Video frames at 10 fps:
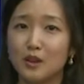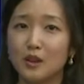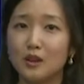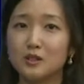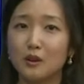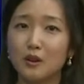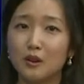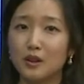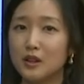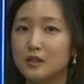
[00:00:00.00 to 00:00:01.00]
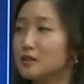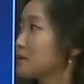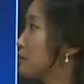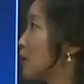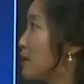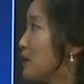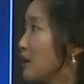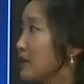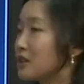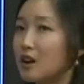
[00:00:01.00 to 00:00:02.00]
is
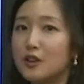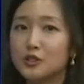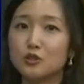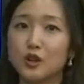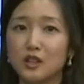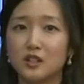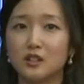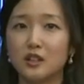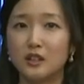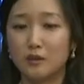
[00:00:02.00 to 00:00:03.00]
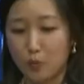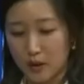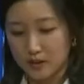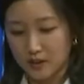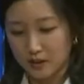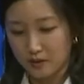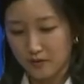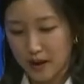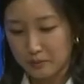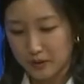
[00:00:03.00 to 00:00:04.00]
primarily concentrated in one single
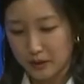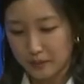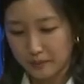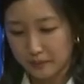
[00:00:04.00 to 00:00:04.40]
family.